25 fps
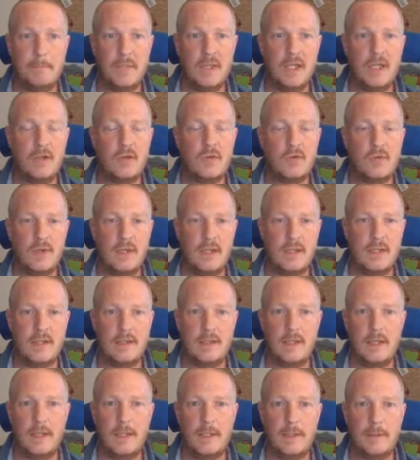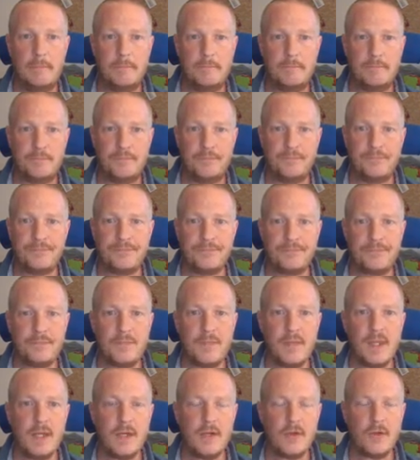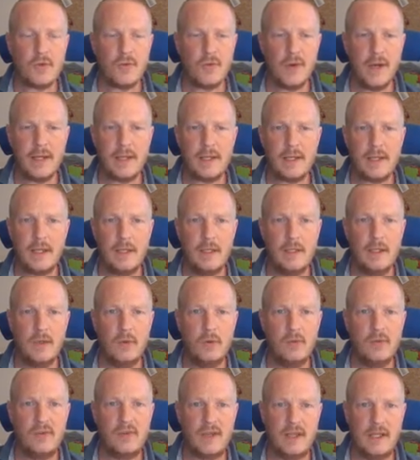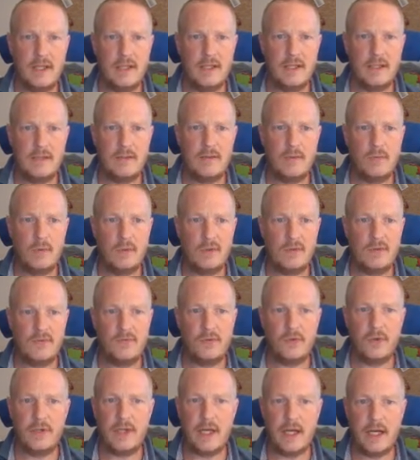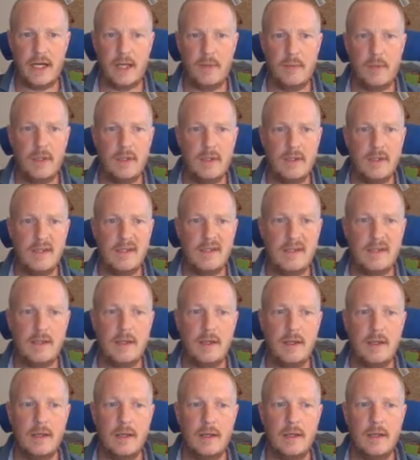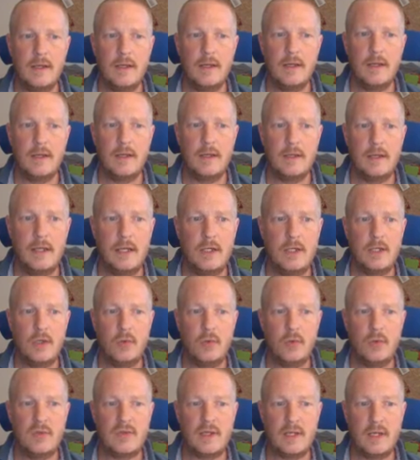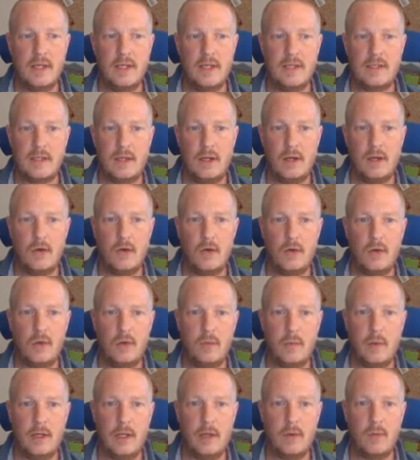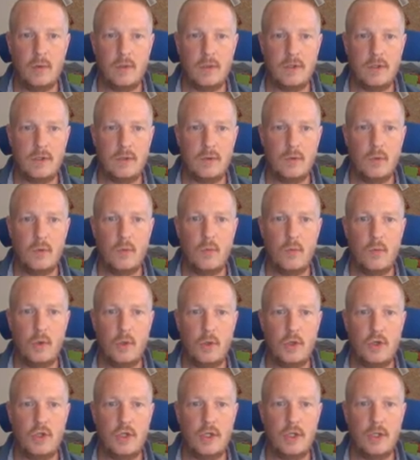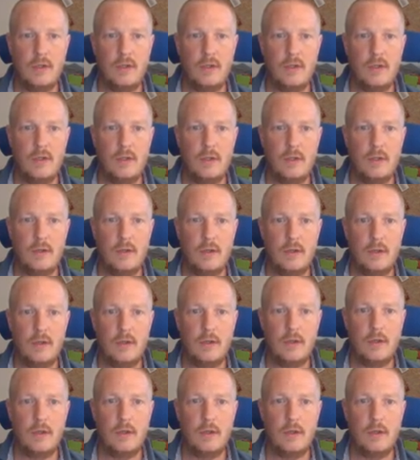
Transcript: interesting tracking use case was for diamonds. That use case I heard when I was watching the